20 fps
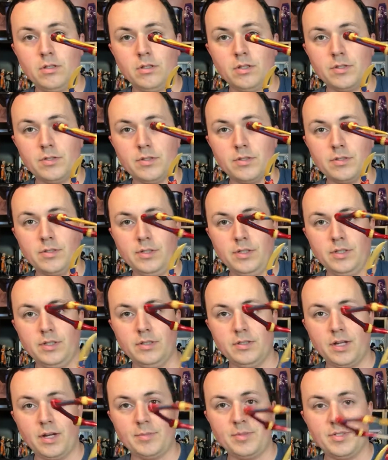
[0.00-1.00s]
This is the
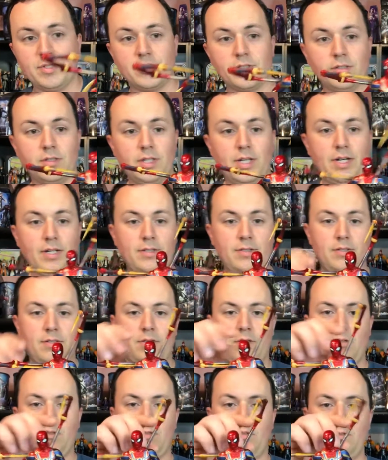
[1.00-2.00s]
Diamond Select
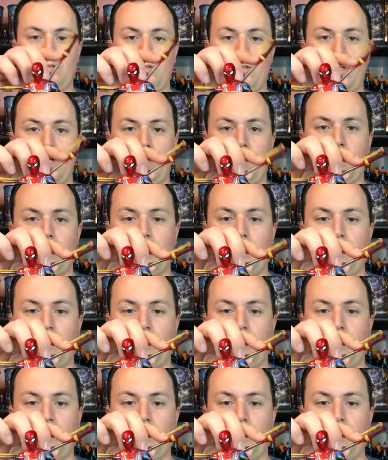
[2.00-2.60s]
Iron